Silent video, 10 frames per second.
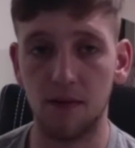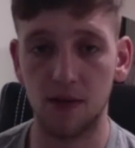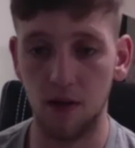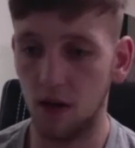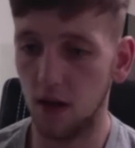
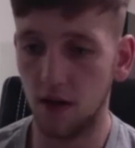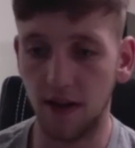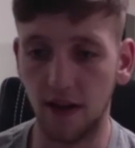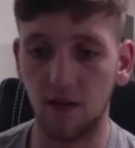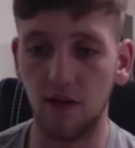So
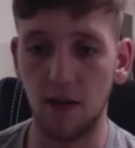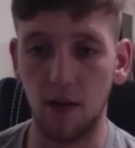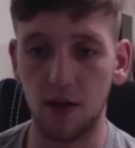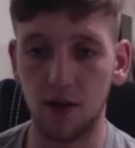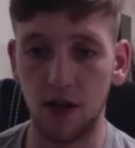thanks very
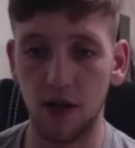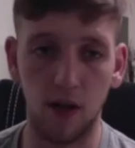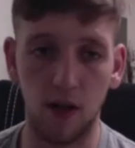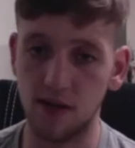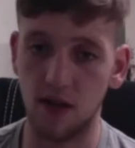much.
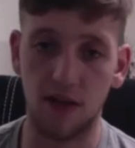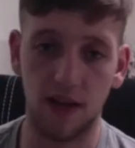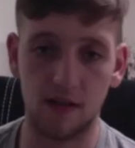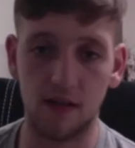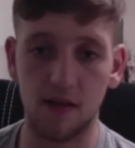And obviously
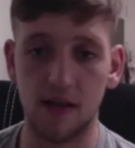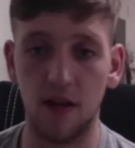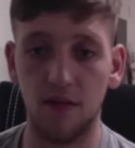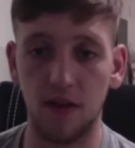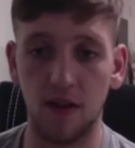thanks to
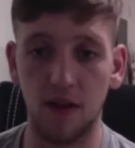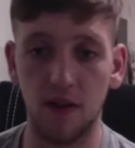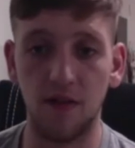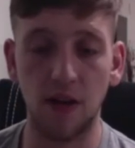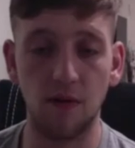yourself and the
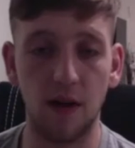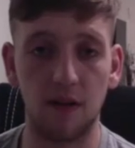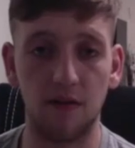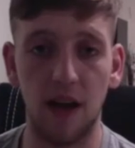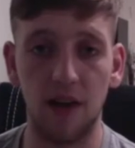fight
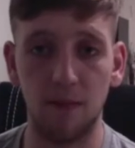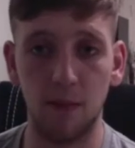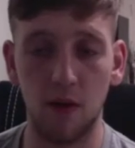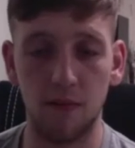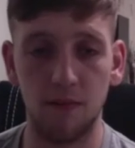record for having me
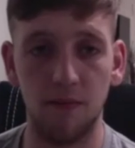on.